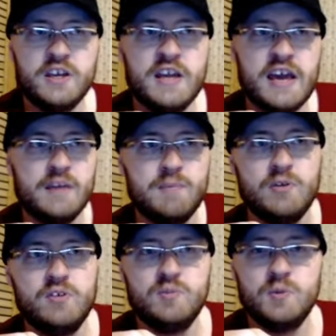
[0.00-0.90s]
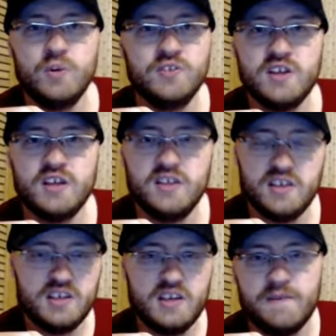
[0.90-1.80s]
and Mary Elizabeth Winstead,
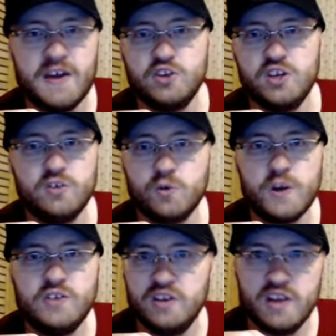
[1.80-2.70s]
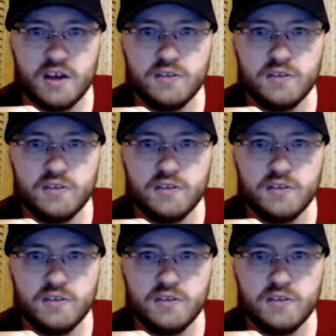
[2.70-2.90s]
in fact, she's a crazy nut?